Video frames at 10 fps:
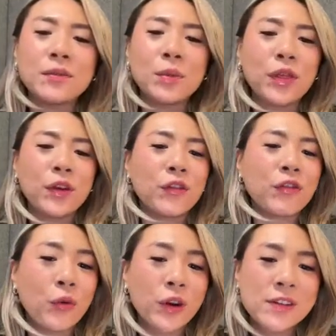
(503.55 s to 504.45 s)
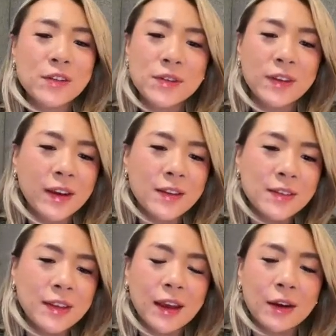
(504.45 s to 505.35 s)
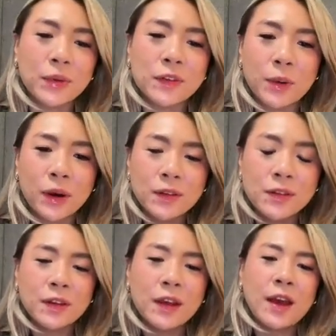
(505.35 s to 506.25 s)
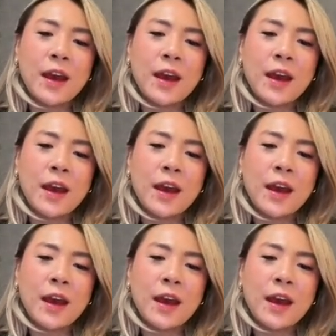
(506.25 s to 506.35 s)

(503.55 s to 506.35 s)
within 42 seconds, they get a response.